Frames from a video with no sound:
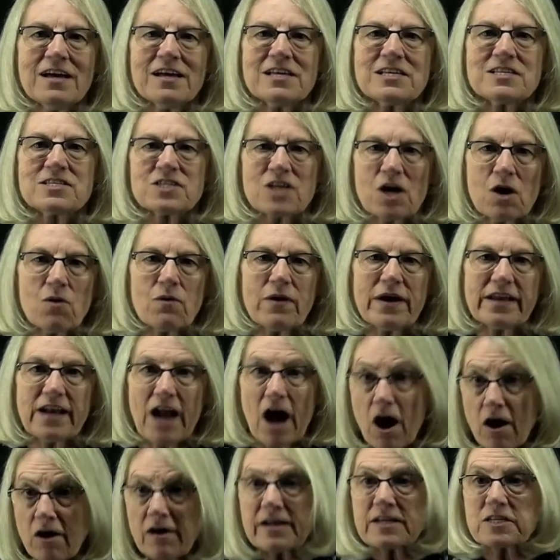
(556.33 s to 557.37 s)
So in
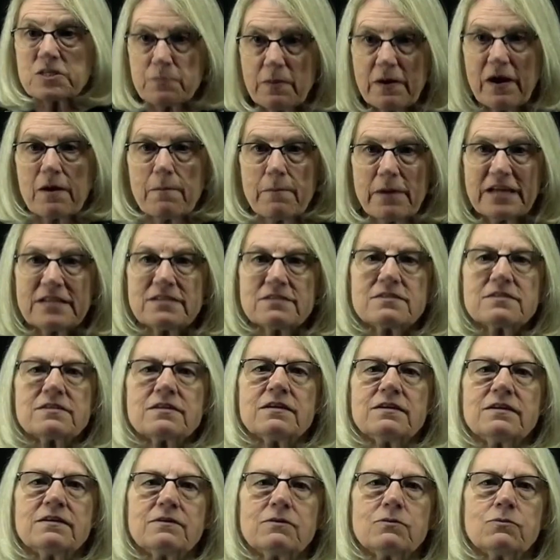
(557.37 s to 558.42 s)
our experiments,
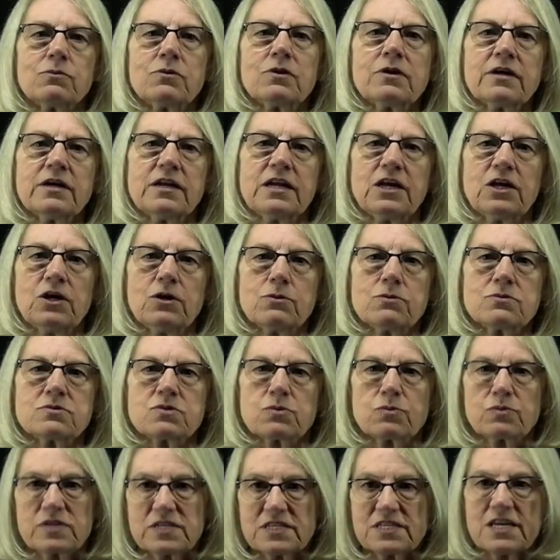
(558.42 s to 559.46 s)
we're going to use
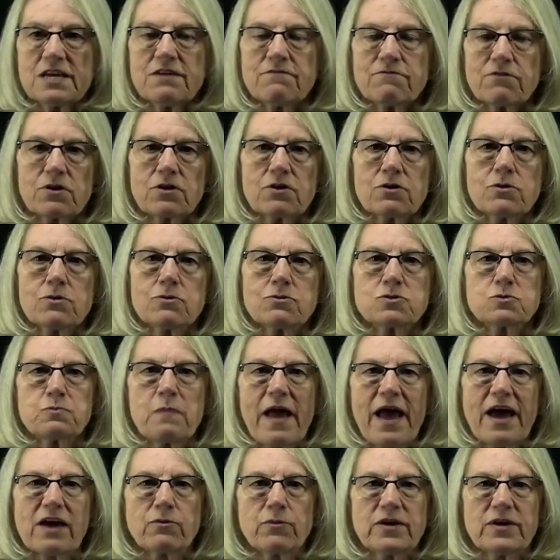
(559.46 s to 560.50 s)
a receiver whose
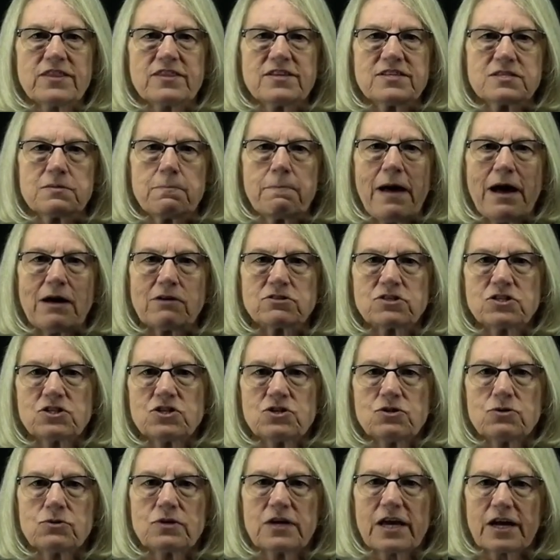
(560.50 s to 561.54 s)
bandwidth is about
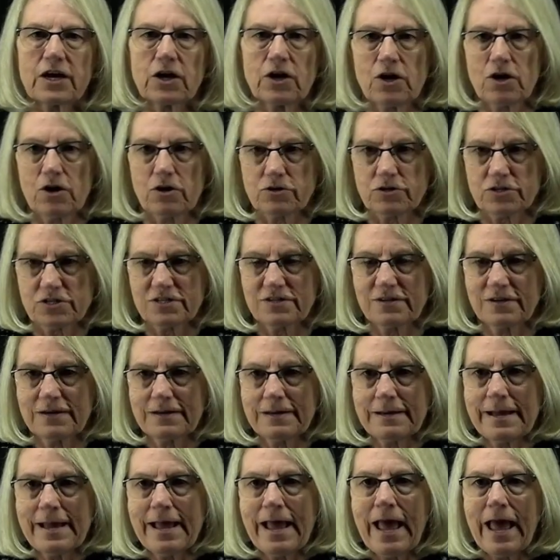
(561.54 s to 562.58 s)
2 gigahertz.
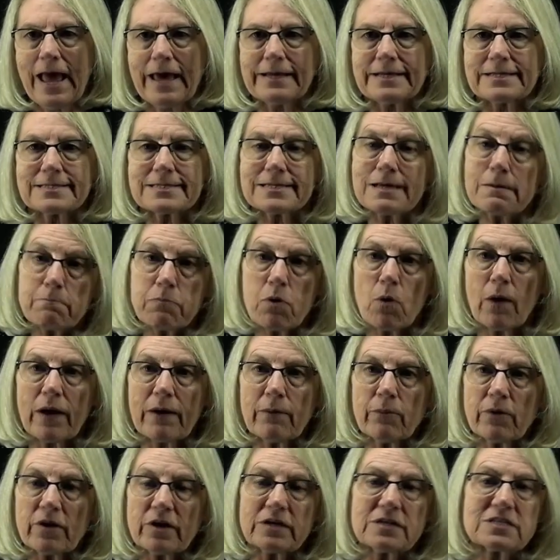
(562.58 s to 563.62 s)
And at some
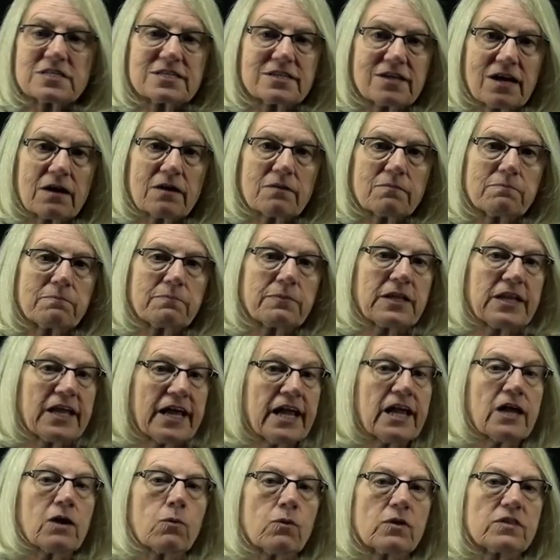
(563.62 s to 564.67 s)
point, we're going to start
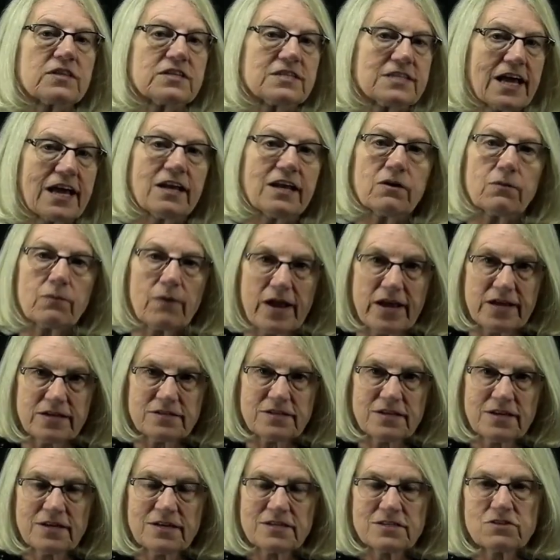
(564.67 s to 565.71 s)
playing with the data rate
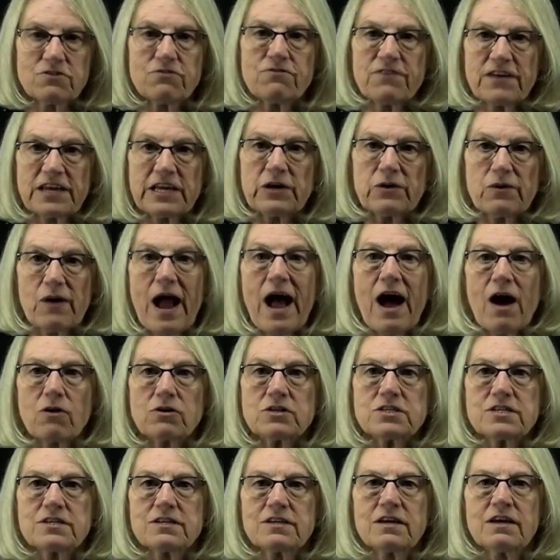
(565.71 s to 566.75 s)
to figure
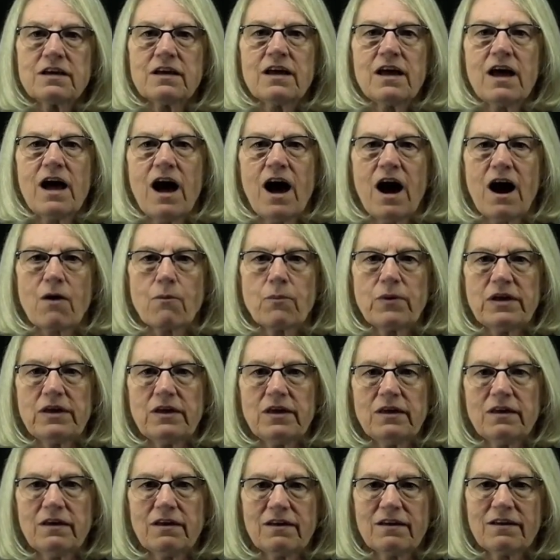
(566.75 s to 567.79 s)
out, are
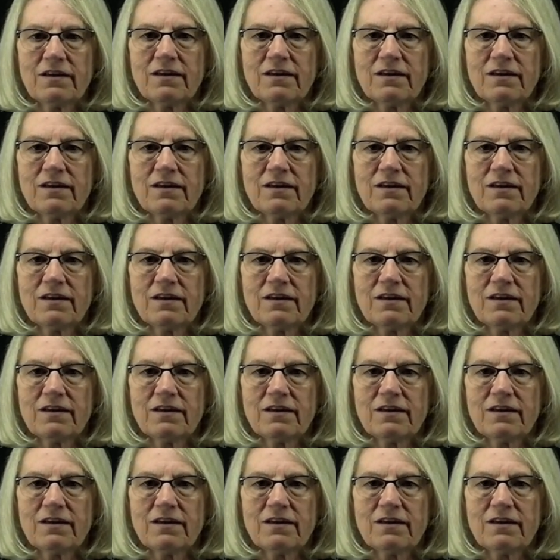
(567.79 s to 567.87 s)
we